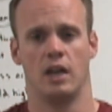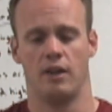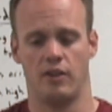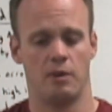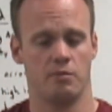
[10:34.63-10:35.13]

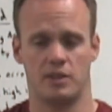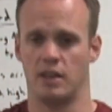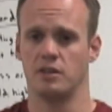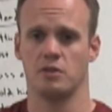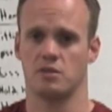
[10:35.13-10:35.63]
and then
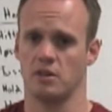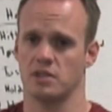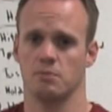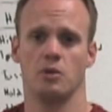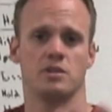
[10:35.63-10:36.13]
get into your
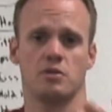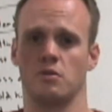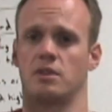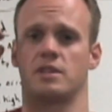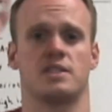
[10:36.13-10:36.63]
tossing mode so
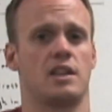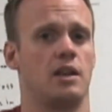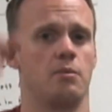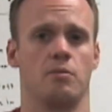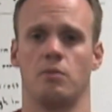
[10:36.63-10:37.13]
you're in the
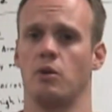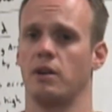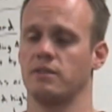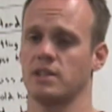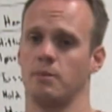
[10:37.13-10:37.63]
same mode
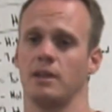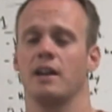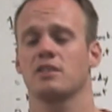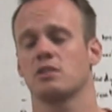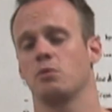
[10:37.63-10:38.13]
every time. And that
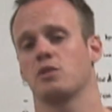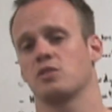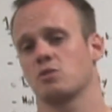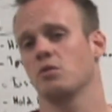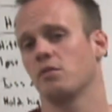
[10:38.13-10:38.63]
actually will
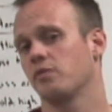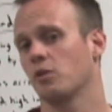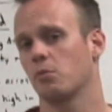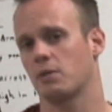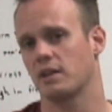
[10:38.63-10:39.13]
control the
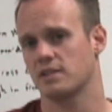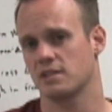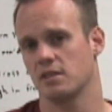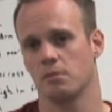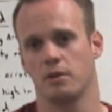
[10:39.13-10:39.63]
float
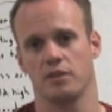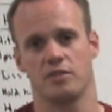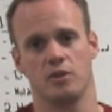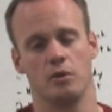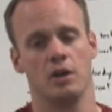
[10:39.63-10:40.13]
process of the ball
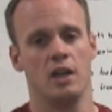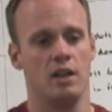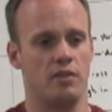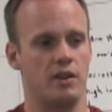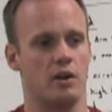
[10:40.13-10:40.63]
too.
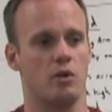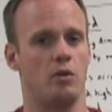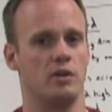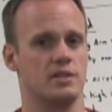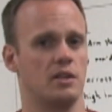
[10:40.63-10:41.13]
The air
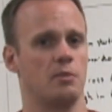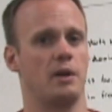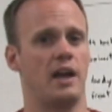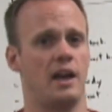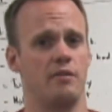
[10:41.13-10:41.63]
hole is a little
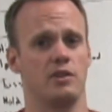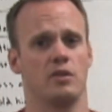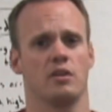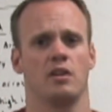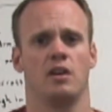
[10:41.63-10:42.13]
bit
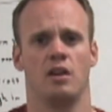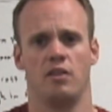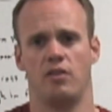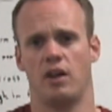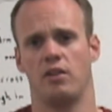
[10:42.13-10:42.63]
heavier
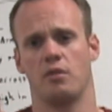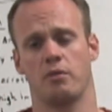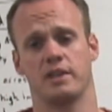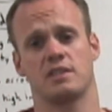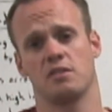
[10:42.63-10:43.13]
than the
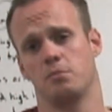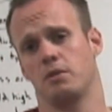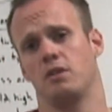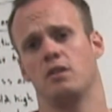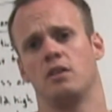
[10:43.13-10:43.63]
rest of the
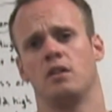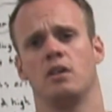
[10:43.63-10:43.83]
ball.